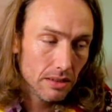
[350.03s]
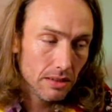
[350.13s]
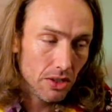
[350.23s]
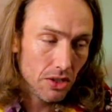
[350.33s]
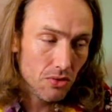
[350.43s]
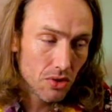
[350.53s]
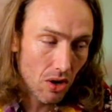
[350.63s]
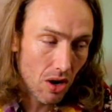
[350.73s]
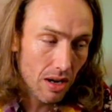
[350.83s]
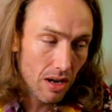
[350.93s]
you
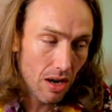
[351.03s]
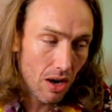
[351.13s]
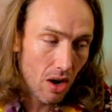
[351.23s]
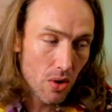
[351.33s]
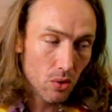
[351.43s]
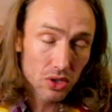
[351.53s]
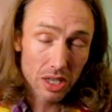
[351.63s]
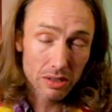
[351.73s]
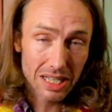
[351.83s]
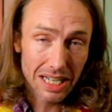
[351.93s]
got? I also
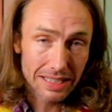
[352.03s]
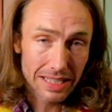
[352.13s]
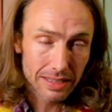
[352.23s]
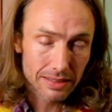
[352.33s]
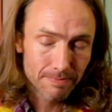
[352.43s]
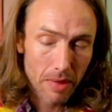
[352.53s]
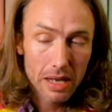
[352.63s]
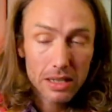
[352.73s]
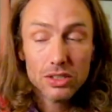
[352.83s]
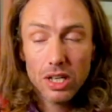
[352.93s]
collect decks.
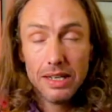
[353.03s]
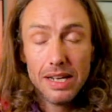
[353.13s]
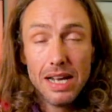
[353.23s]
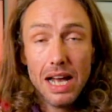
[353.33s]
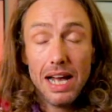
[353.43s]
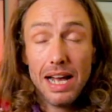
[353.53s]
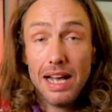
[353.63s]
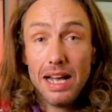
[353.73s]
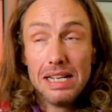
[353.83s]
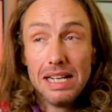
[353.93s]
So
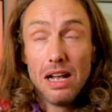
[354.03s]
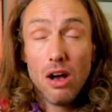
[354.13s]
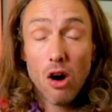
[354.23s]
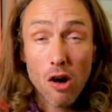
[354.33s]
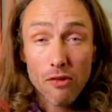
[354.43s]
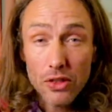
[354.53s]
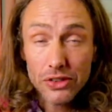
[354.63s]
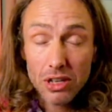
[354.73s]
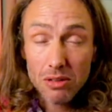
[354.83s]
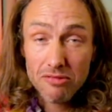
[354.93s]
off the
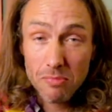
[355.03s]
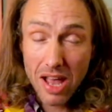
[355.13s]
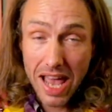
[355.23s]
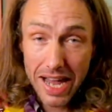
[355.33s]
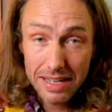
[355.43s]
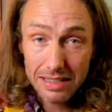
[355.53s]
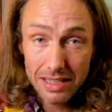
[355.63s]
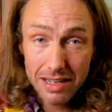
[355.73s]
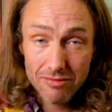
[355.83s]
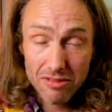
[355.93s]
top of my head,
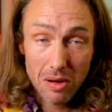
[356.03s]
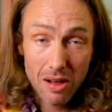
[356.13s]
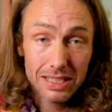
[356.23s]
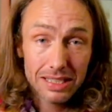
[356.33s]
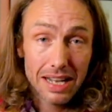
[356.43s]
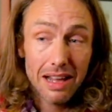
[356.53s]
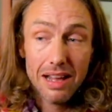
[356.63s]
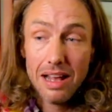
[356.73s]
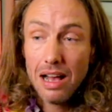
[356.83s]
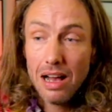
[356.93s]
in reply to that,
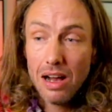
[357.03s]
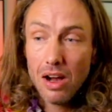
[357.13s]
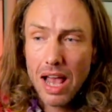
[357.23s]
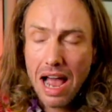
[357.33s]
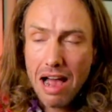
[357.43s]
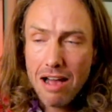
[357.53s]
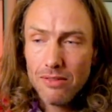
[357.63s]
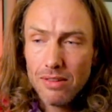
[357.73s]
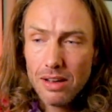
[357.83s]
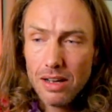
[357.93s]
I have
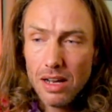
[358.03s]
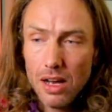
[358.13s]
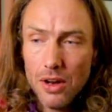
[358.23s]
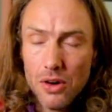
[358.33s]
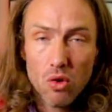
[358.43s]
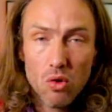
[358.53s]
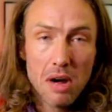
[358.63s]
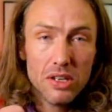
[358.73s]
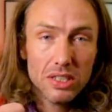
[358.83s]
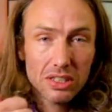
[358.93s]
an
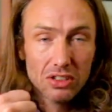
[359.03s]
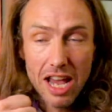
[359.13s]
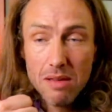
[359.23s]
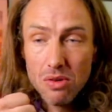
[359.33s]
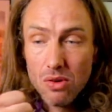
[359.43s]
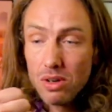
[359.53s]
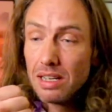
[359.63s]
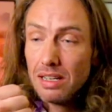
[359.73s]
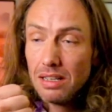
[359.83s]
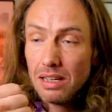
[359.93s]
almost skateboard.
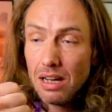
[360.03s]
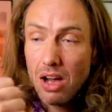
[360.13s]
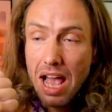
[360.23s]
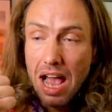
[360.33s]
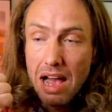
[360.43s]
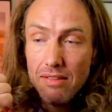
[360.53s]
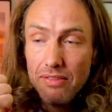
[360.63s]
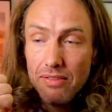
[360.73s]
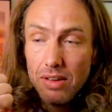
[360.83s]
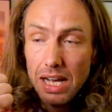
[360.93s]
I have,
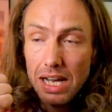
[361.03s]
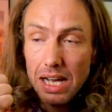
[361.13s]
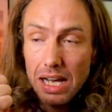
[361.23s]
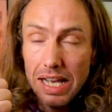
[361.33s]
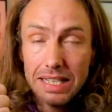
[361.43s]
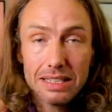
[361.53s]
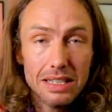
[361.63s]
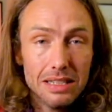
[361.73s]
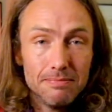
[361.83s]
it's the